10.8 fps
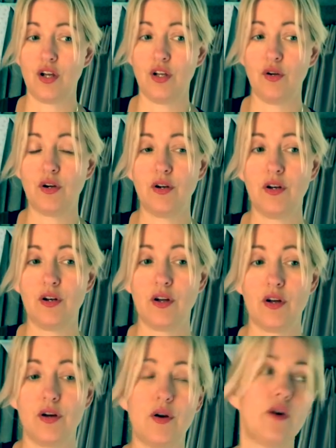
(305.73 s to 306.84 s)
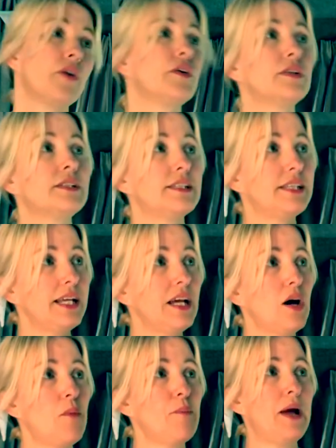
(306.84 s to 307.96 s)
you can see
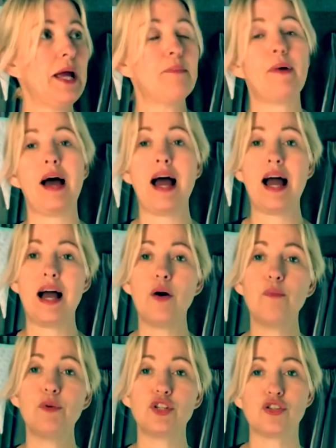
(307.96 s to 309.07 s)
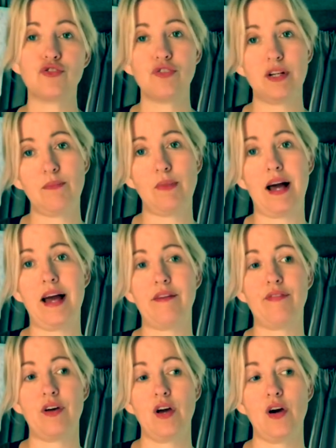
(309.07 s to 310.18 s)
on paper how much your dream
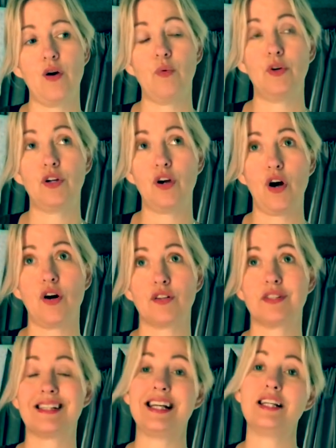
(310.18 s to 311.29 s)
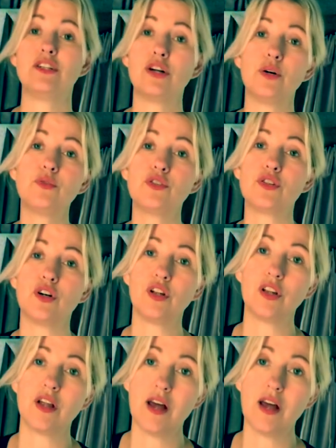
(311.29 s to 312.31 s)
life would cost in total,